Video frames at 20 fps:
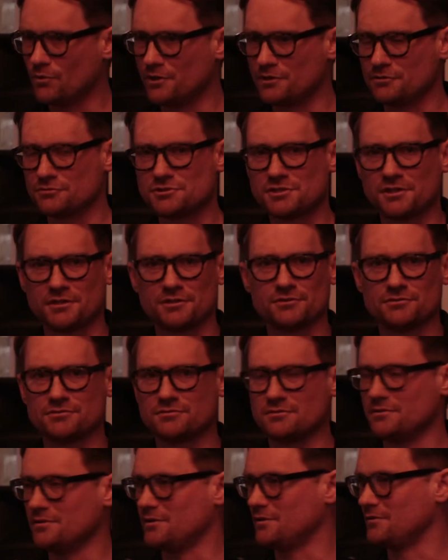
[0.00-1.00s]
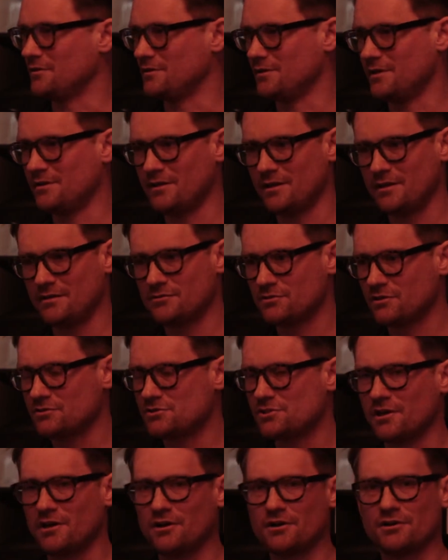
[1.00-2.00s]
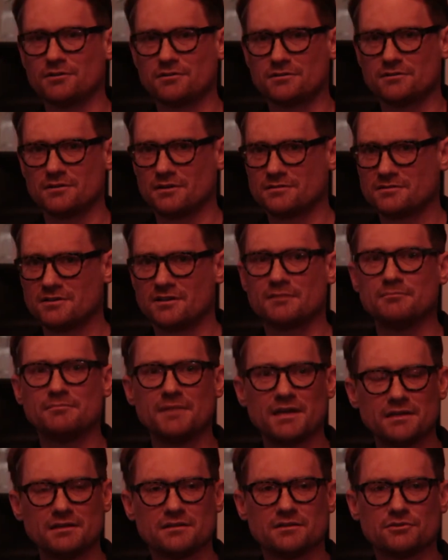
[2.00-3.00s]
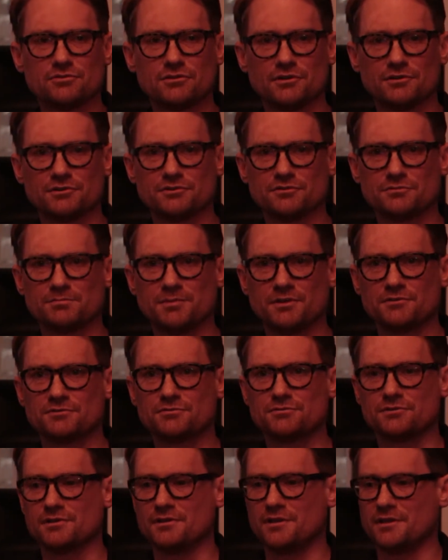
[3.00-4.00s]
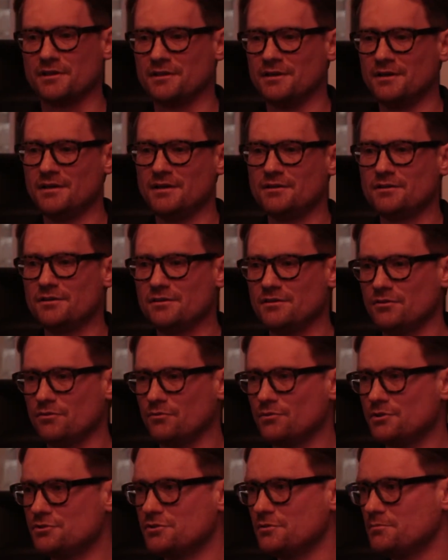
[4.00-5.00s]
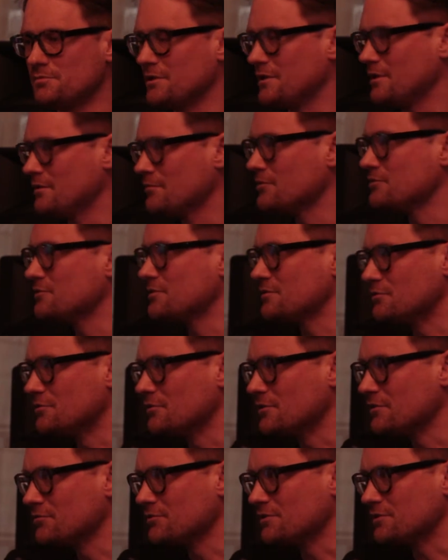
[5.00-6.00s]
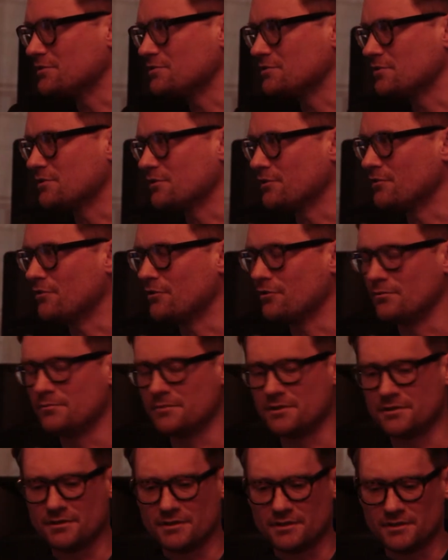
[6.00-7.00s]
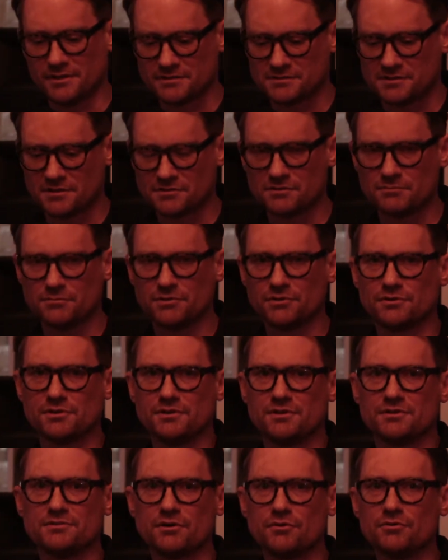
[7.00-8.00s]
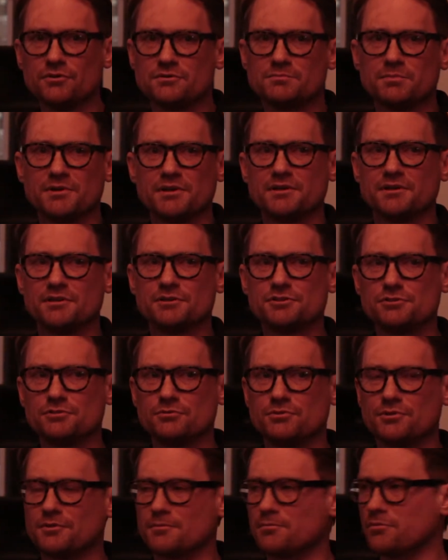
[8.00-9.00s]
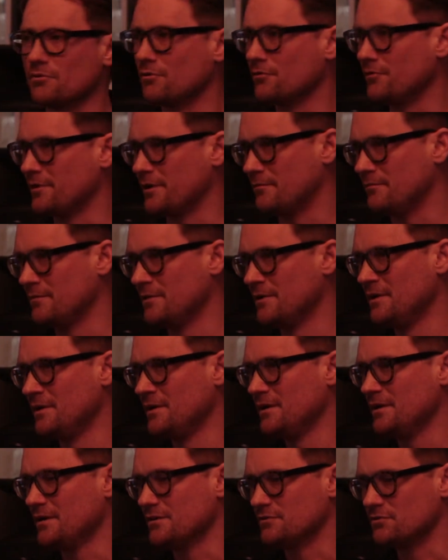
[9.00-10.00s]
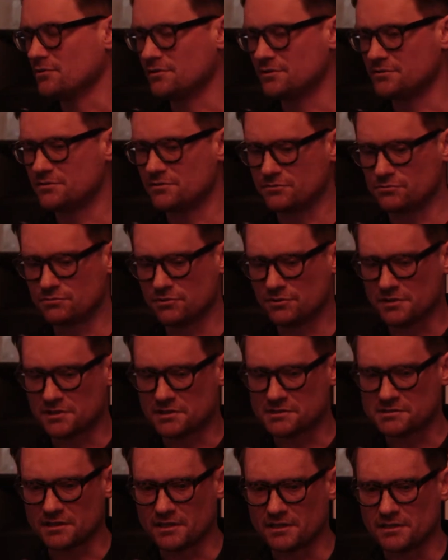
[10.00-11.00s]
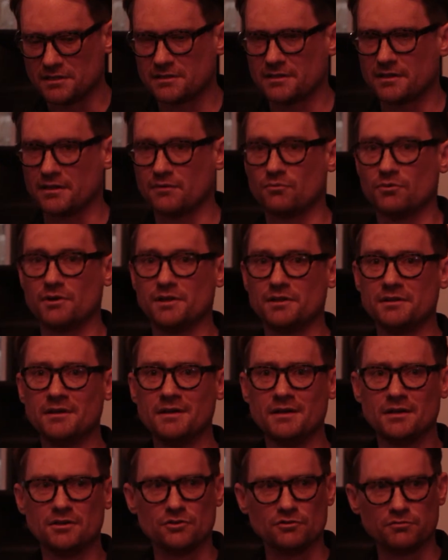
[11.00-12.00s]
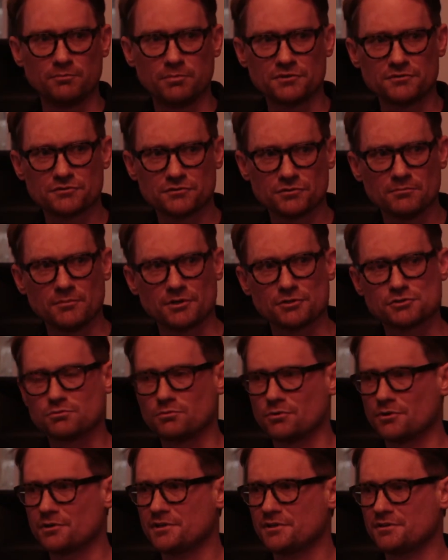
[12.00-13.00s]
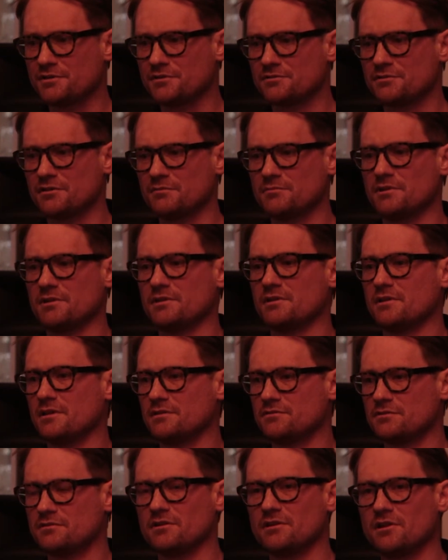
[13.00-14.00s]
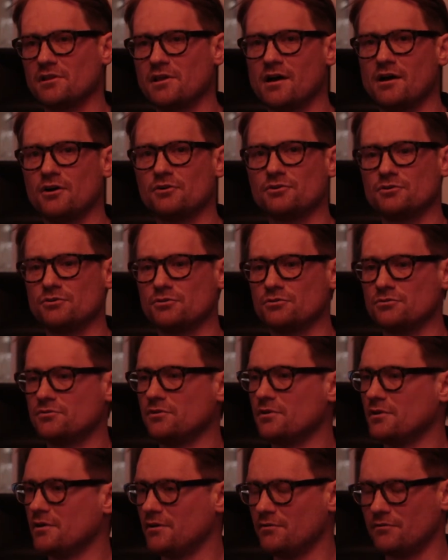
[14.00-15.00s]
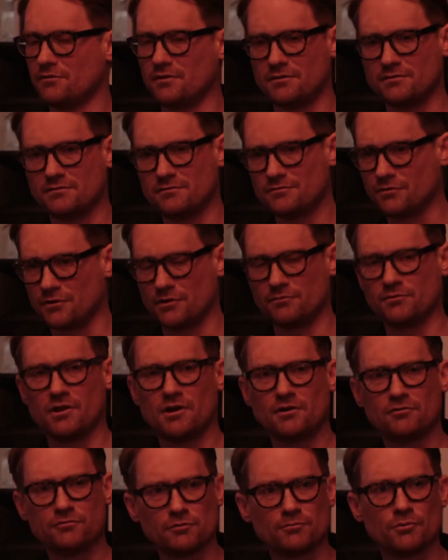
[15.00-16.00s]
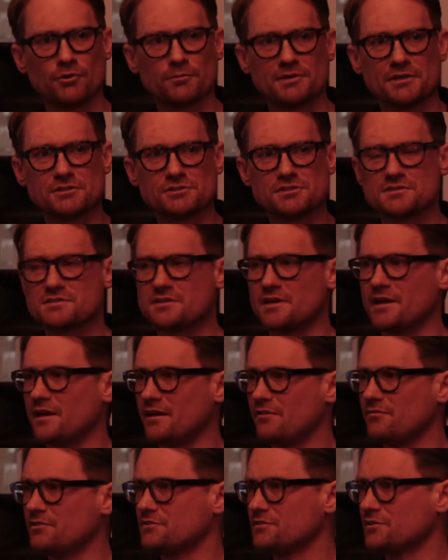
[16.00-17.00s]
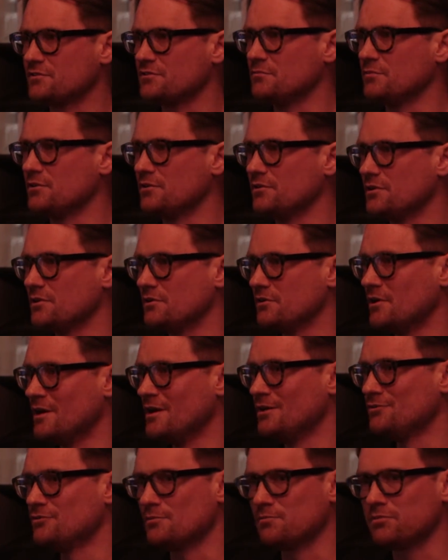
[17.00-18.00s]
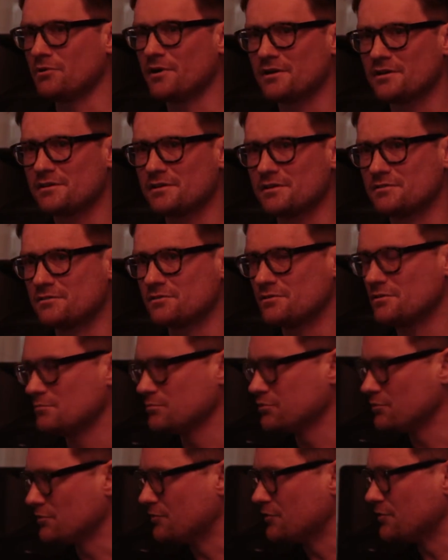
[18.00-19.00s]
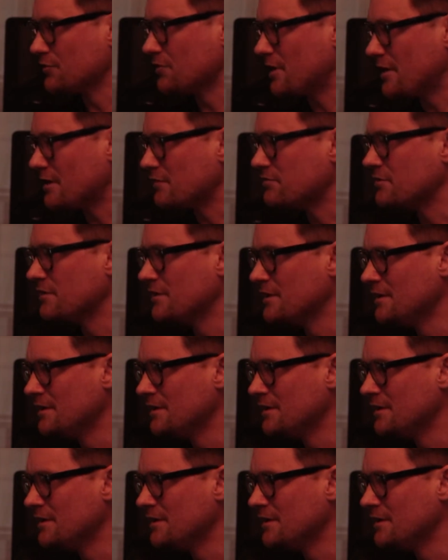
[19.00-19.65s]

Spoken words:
wheelchairs, it's such a hard time making it to our dispensary that we should be able to deliver this to their home, and accessibility has always been an issue with the program. And so this is really exciting that when you've put so much work into something that's going to allow for more patients to have accessibility to a product that's going to improve their life.